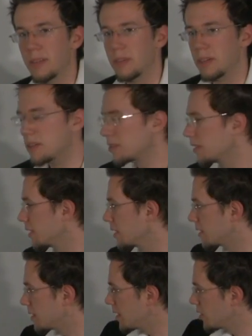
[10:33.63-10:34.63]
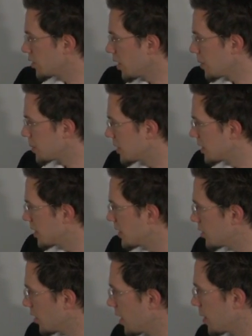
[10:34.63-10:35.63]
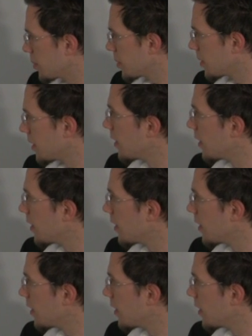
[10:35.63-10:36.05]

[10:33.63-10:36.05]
if you're using the C sharp, the D sharp,